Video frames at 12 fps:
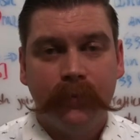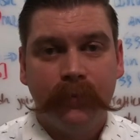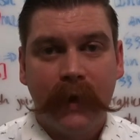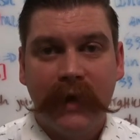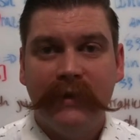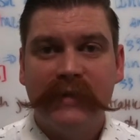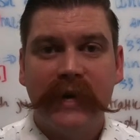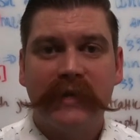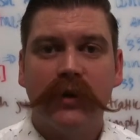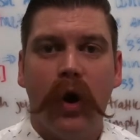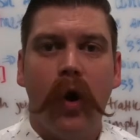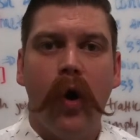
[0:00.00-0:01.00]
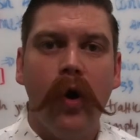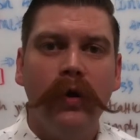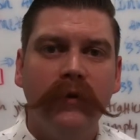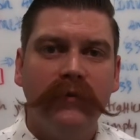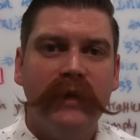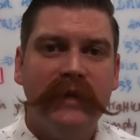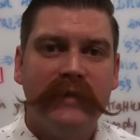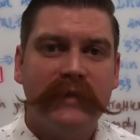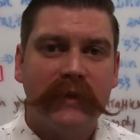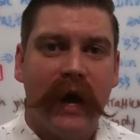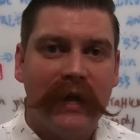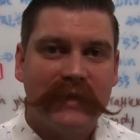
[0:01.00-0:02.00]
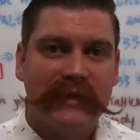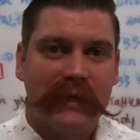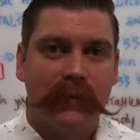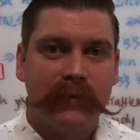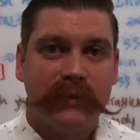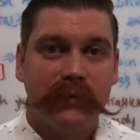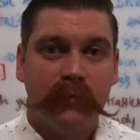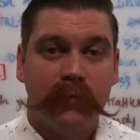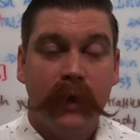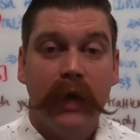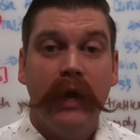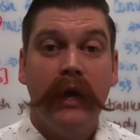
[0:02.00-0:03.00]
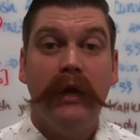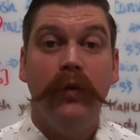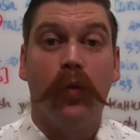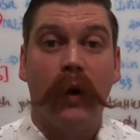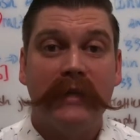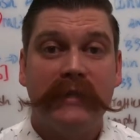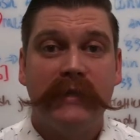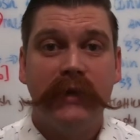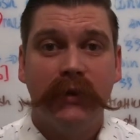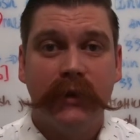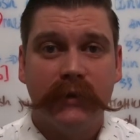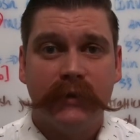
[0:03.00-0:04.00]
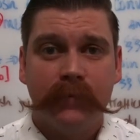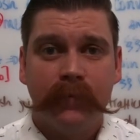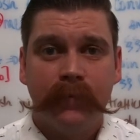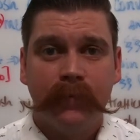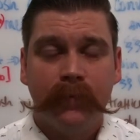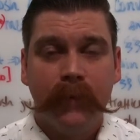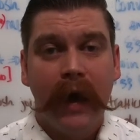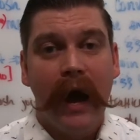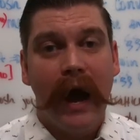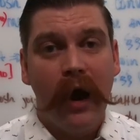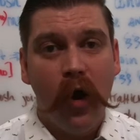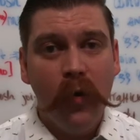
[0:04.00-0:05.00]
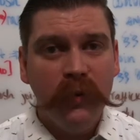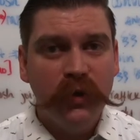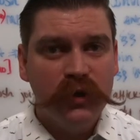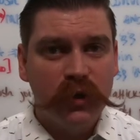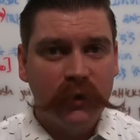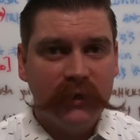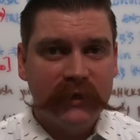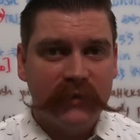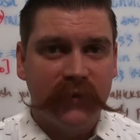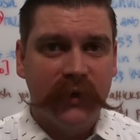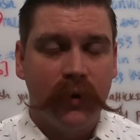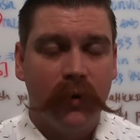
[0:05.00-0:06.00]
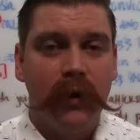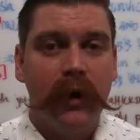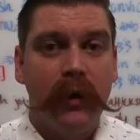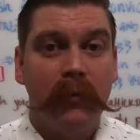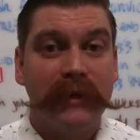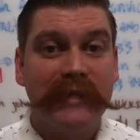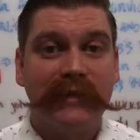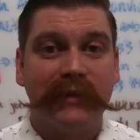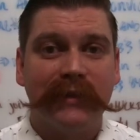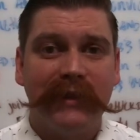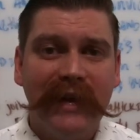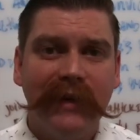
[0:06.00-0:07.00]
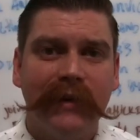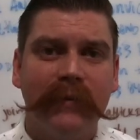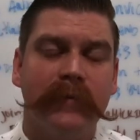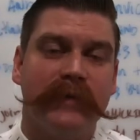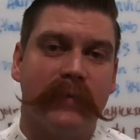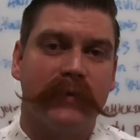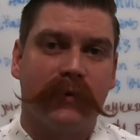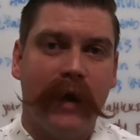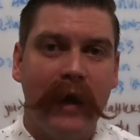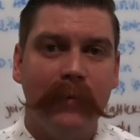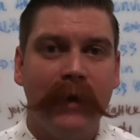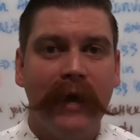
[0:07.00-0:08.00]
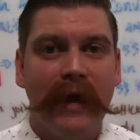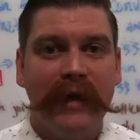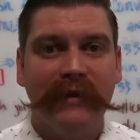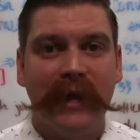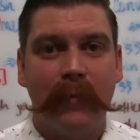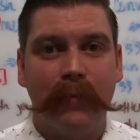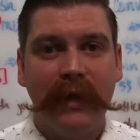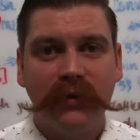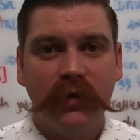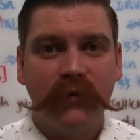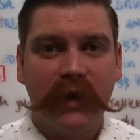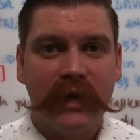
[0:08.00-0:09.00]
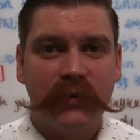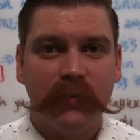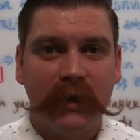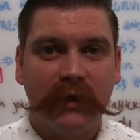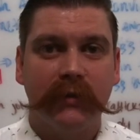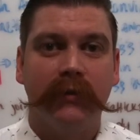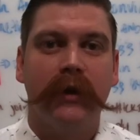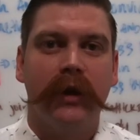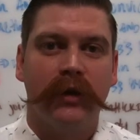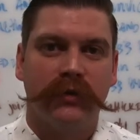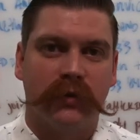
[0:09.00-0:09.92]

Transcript: I discuss all of these concepts in one series. I hope you enjoyed this video. Please click like, subscribe, hit that bell notification button, so